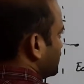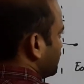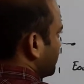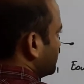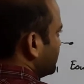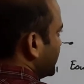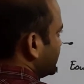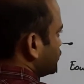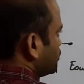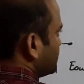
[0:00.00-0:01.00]
1
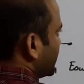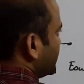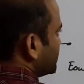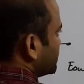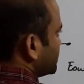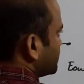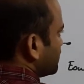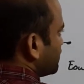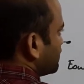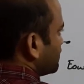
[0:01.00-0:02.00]
by 2 pi
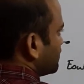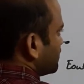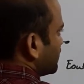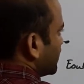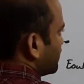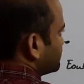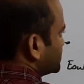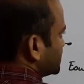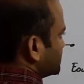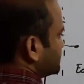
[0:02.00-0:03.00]
Fc,